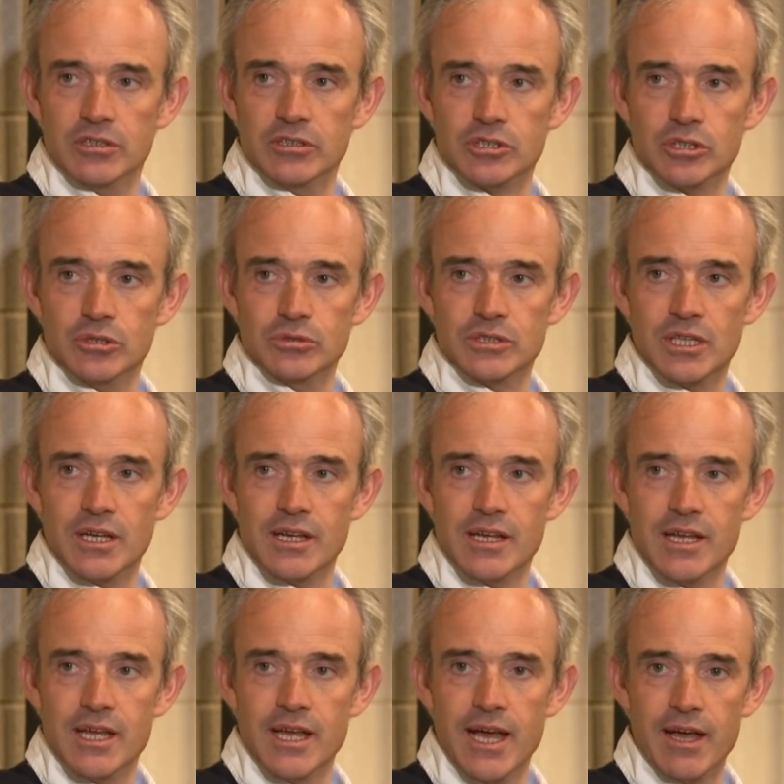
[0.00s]
on the Tuesday,
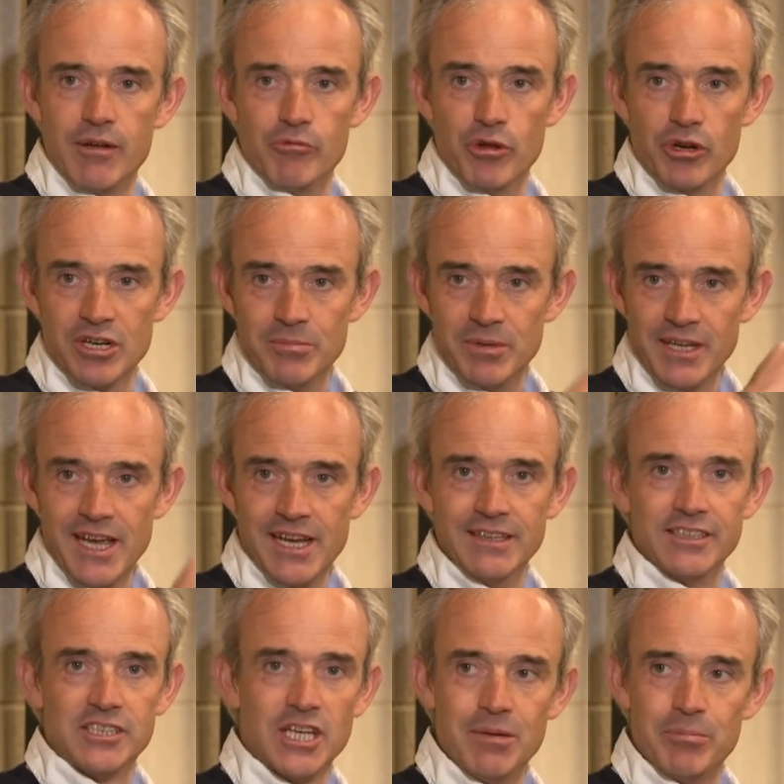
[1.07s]
and running them again
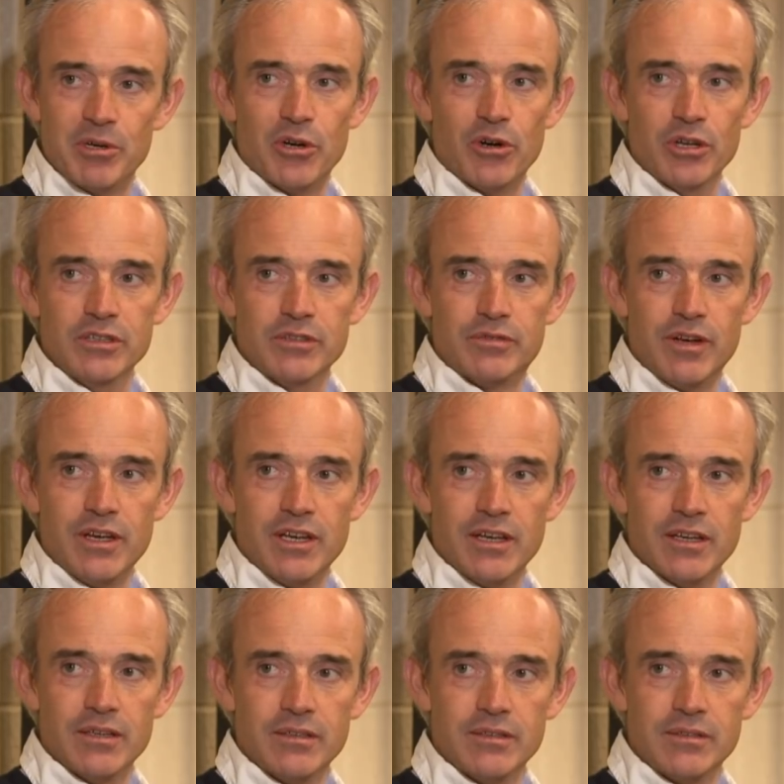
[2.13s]
in the champion hurdle on the
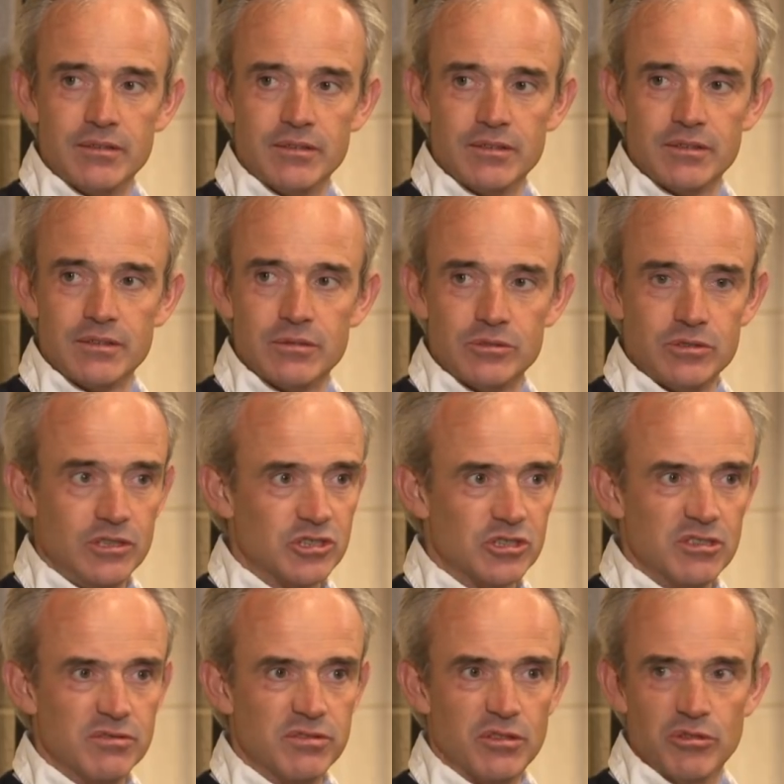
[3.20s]
Friday. There was only
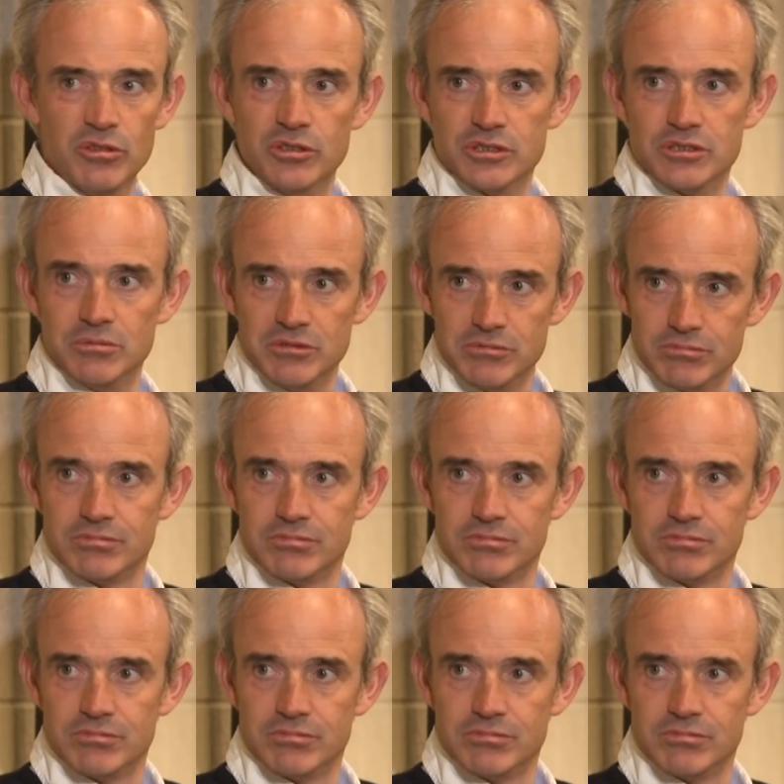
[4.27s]
three or four runners, and